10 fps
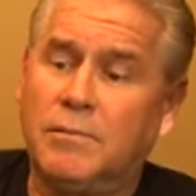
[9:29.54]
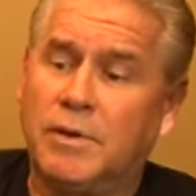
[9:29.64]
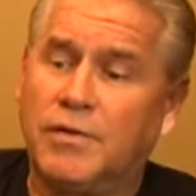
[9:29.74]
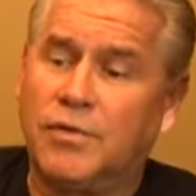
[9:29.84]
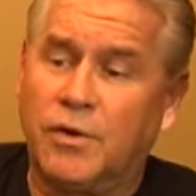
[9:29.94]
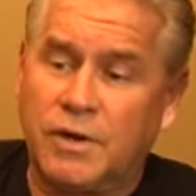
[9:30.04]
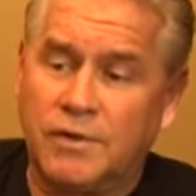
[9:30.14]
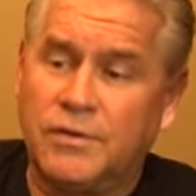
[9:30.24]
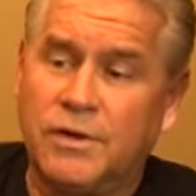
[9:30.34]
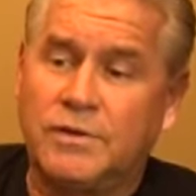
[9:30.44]
My
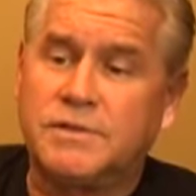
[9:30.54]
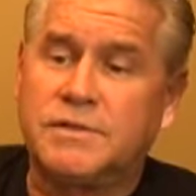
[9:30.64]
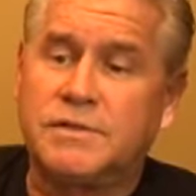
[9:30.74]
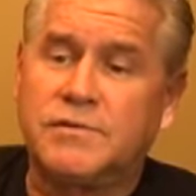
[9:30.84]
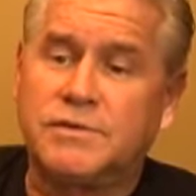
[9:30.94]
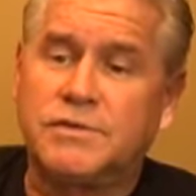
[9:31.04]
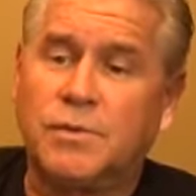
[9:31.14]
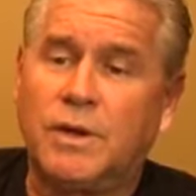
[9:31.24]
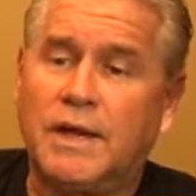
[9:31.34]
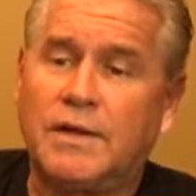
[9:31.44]
30th year as a Division
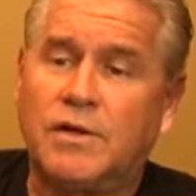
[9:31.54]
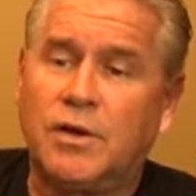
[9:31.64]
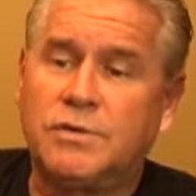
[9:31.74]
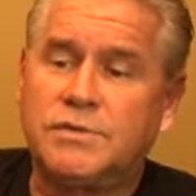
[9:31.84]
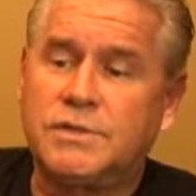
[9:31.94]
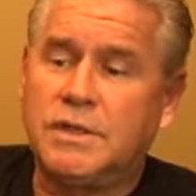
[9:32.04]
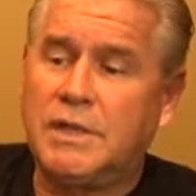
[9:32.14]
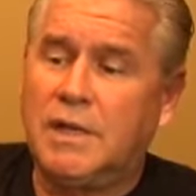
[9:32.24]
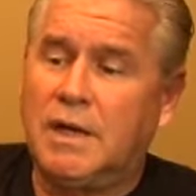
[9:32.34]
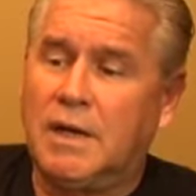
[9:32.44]
One head coach.
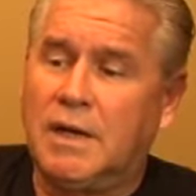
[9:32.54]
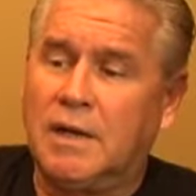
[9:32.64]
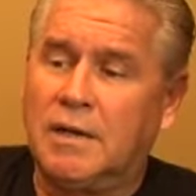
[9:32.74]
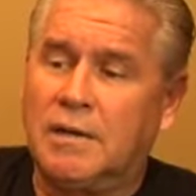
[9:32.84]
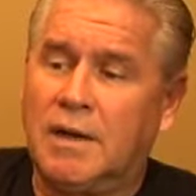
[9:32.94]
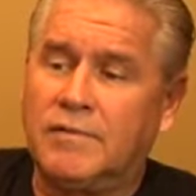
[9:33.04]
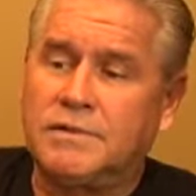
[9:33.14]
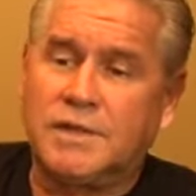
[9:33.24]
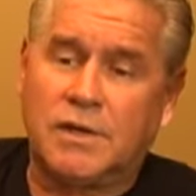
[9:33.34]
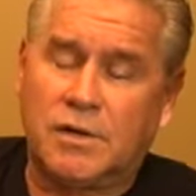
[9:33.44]
Uh,
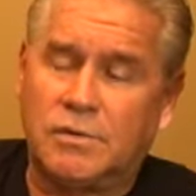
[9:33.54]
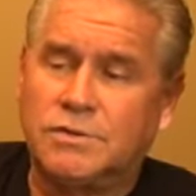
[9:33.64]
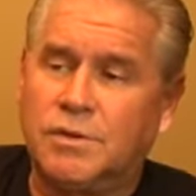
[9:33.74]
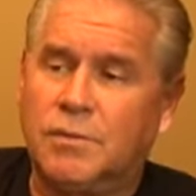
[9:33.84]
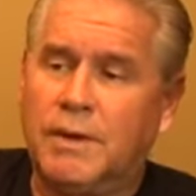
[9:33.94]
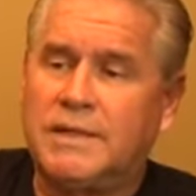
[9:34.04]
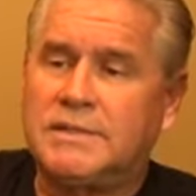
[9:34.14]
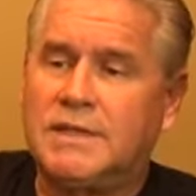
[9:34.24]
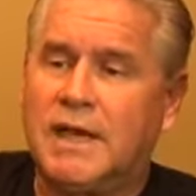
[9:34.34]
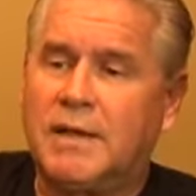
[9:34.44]
obviously, I coached on the men's
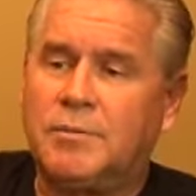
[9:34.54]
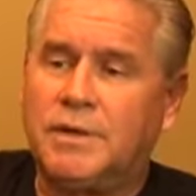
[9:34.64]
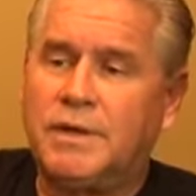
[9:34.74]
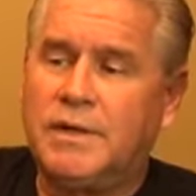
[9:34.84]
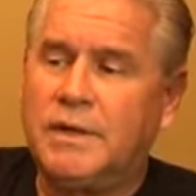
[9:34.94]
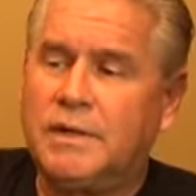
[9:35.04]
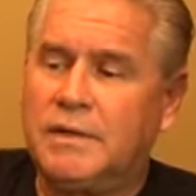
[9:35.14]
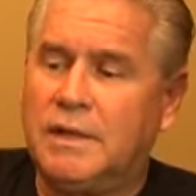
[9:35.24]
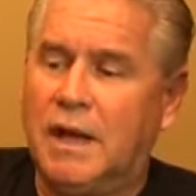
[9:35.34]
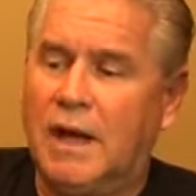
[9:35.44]
side, but
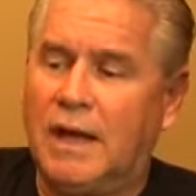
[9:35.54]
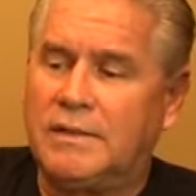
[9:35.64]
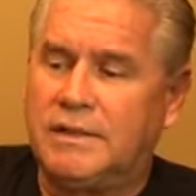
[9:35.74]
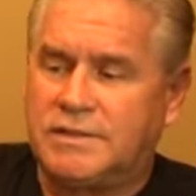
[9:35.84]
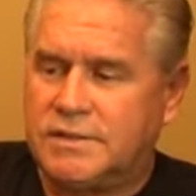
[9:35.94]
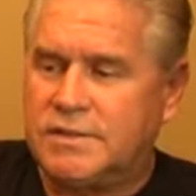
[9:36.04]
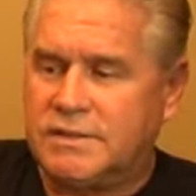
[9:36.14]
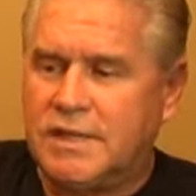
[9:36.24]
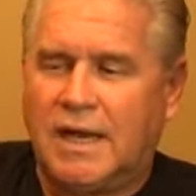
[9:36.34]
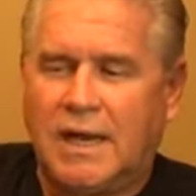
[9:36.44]
uh, this is a
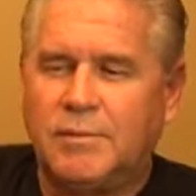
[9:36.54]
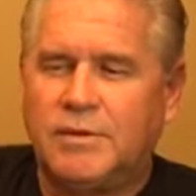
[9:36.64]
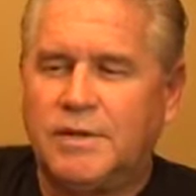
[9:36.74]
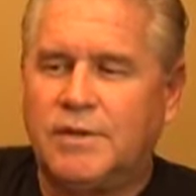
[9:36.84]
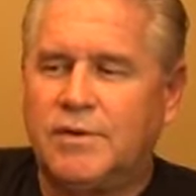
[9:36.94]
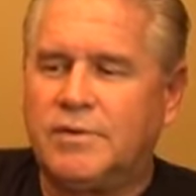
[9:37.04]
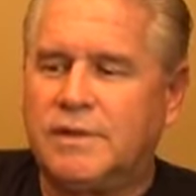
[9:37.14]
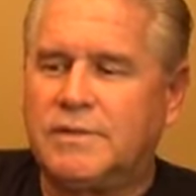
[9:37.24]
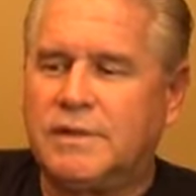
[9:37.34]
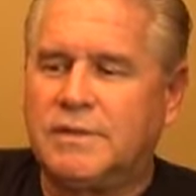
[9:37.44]
time of the year
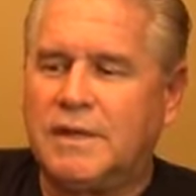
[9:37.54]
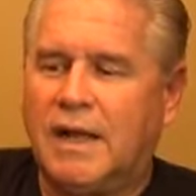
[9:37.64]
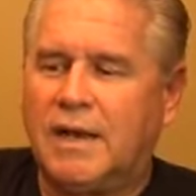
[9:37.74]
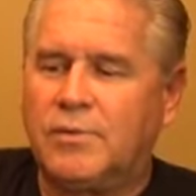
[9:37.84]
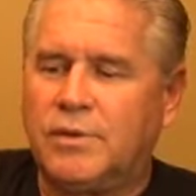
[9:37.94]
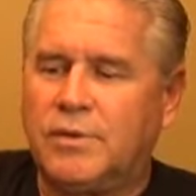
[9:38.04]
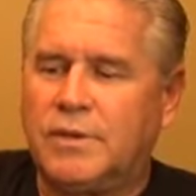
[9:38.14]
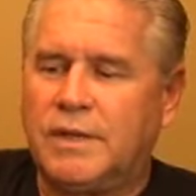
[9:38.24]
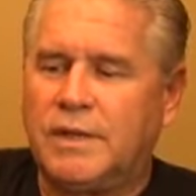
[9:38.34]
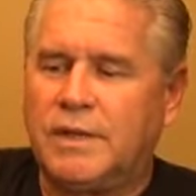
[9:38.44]
that, that, that I
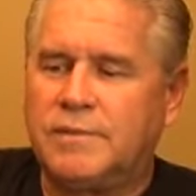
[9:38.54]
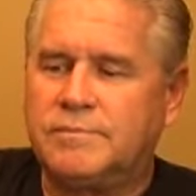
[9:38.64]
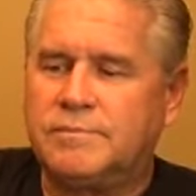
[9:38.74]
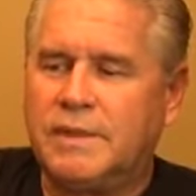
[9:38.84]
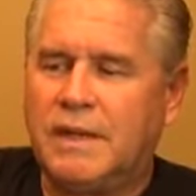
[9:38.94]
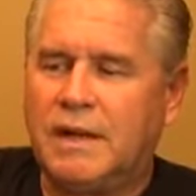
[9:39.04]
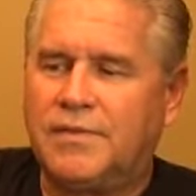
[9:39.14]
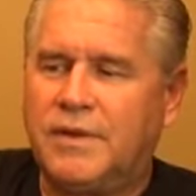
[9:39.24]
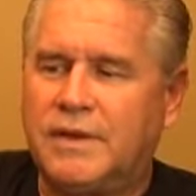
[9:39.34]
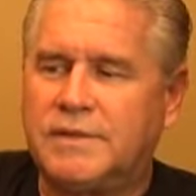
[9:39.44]
really, uh, you know, I
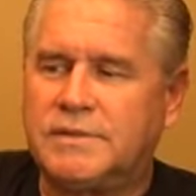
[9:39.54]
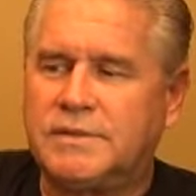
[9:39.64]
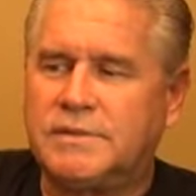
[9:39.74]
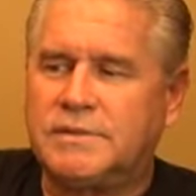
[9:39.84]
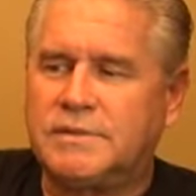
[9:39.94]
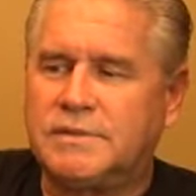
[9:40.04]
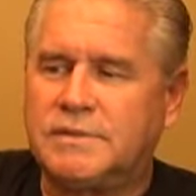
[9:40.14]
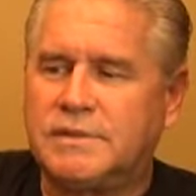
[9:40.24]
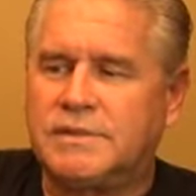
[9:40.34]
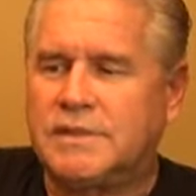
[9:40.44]
think is, is,
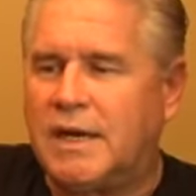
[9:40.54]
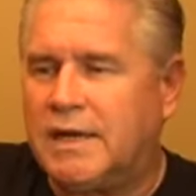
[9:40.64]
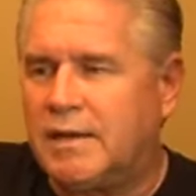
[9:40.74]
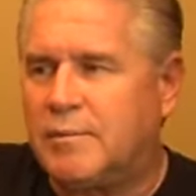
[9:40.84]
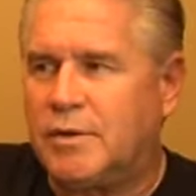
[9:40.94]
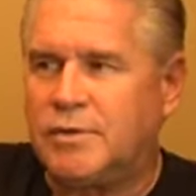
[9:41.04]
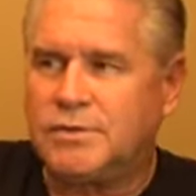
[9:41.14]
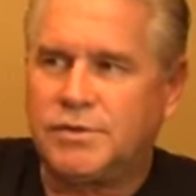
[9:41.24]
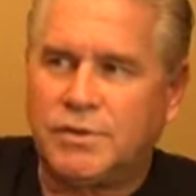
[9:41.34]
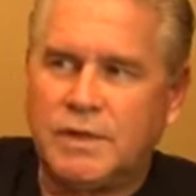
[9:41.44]
is exciting
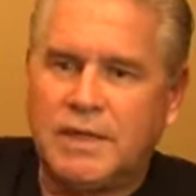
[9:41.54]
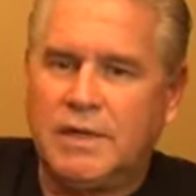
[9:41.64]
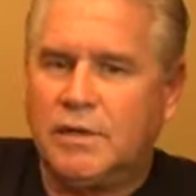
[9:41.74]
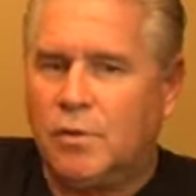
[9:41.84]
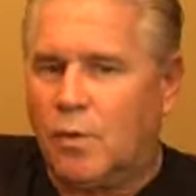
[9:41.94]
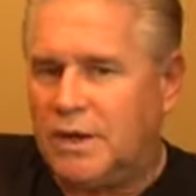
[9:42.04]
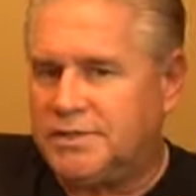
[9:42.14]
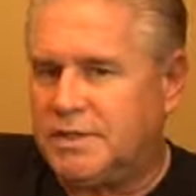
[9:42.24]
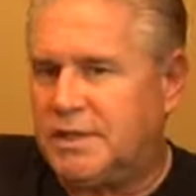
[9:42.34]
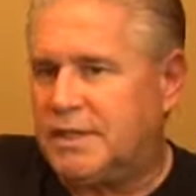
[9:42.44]
because you're you're
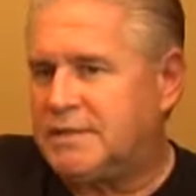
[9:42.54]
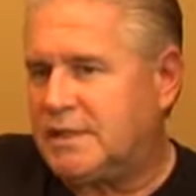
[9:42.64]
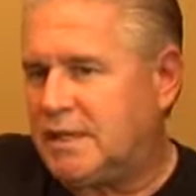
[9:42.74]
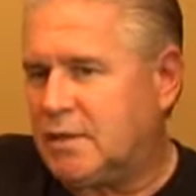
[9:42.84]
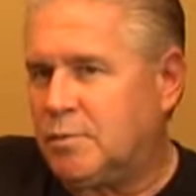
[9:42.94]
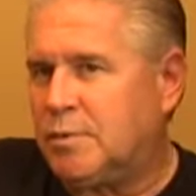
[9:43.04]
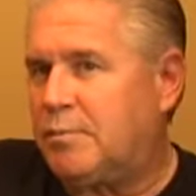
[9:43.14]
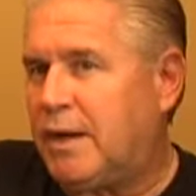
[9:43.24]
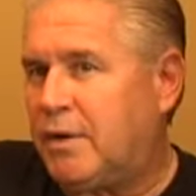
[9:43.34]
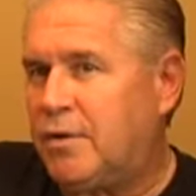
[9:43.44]
watching kids get a little bit
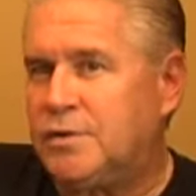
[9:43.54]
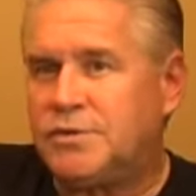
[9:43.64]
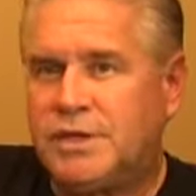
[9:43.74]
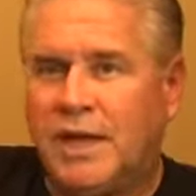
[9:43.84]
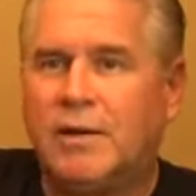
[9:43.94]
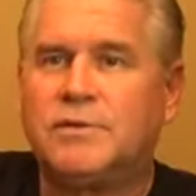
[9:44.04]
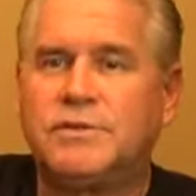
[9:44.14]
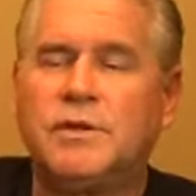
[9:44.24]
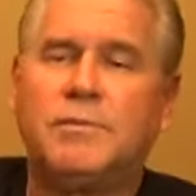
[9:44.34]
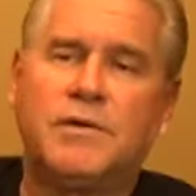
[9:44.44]
better. You're
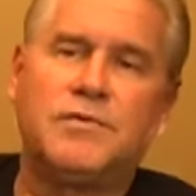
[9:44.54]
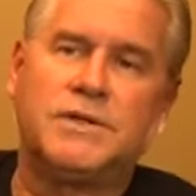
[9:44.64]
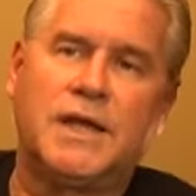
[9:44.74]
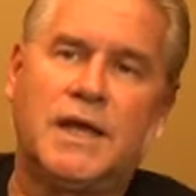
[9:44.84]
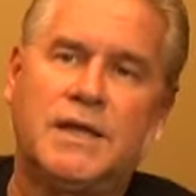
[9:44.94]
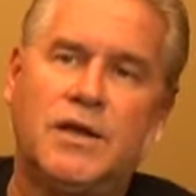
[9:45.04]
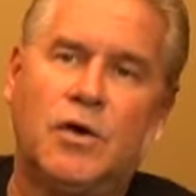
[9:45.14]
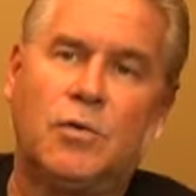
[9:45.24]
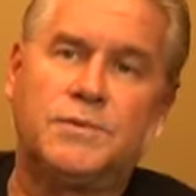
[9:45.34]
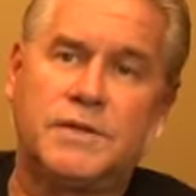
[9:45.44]
challenging them every day, and you
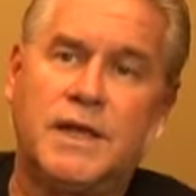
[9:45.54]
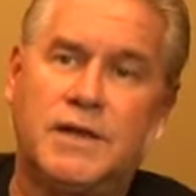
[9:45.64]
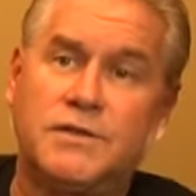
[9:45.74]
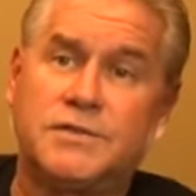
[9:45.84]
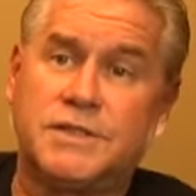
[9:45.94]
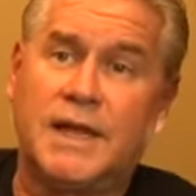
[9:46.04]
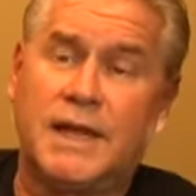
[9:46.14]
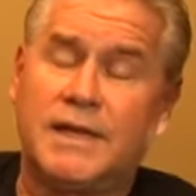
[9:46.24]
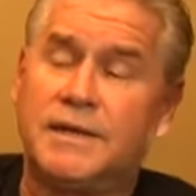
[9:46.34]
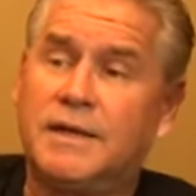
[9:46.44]
hope that they
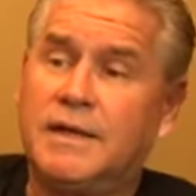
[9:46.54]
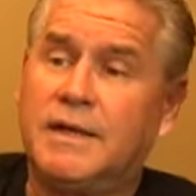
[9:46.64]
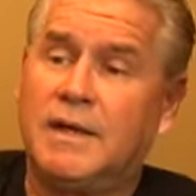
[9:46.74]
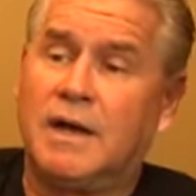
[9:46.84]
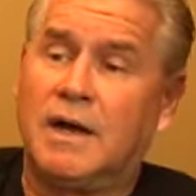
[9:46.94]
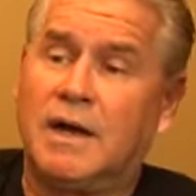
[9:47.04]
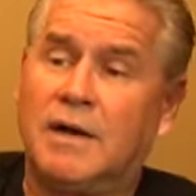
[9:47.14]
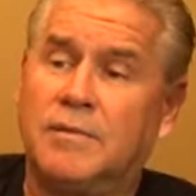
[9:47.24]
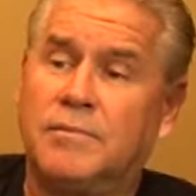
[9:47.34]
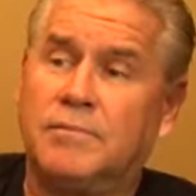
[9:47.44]
understand
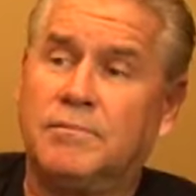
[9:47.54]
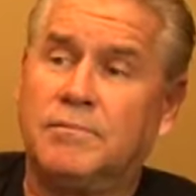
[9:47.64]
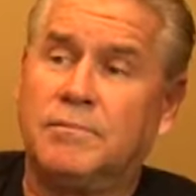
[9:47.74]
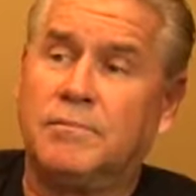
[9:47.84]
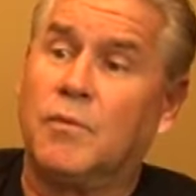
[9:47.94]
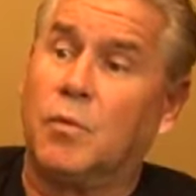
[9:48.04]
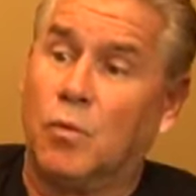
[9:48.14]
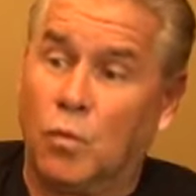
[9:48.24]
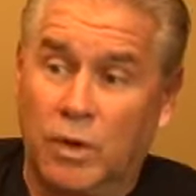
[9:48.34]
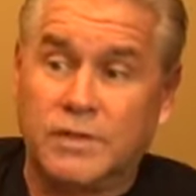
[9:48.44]
um,
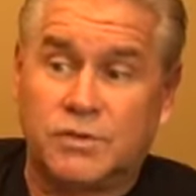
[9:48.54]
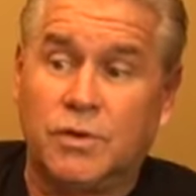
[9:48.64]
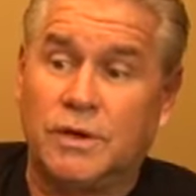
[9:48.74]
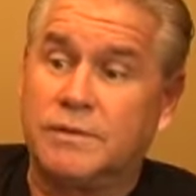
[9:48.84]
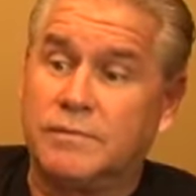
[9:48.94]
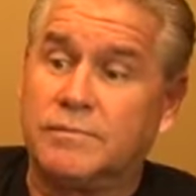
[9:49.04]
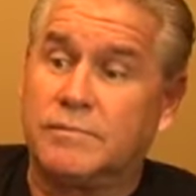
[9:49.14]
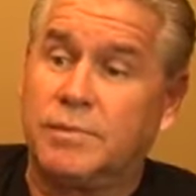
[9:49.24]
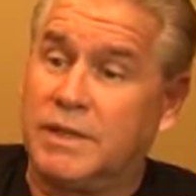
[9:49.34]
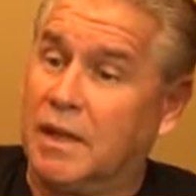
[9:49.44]
what it's going to
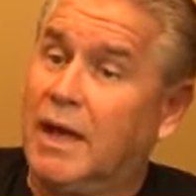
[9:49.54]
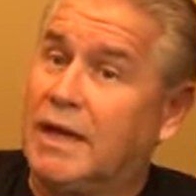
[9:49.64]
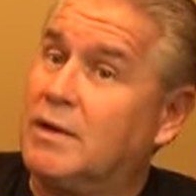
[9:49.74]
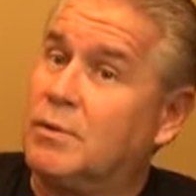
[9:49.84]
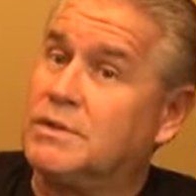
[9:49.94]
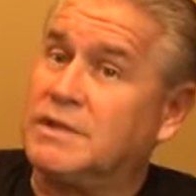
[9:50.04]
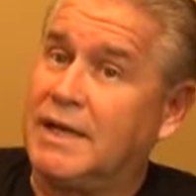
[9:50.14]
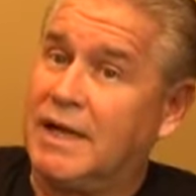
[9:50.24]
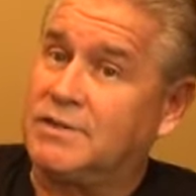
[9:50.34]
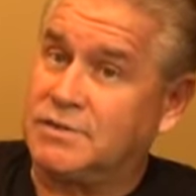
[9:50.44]
be like once
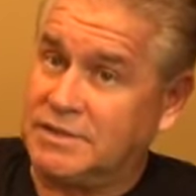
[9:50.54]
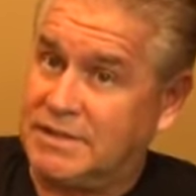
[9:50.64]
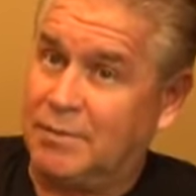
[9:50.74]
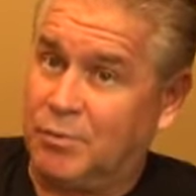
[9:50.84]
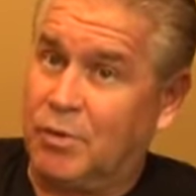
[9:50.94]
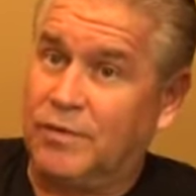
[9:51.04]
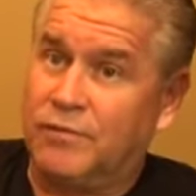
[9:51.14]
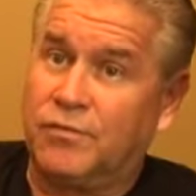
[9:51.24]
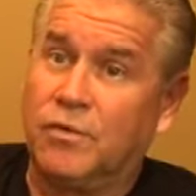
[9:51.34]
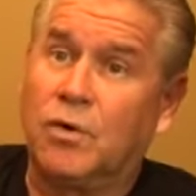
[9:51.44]
they actually step on the
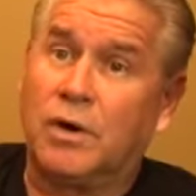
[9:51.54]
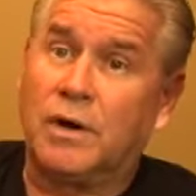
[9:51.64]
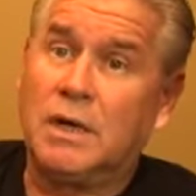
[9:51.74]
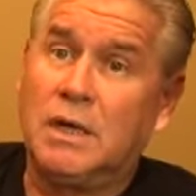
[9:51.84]
floor.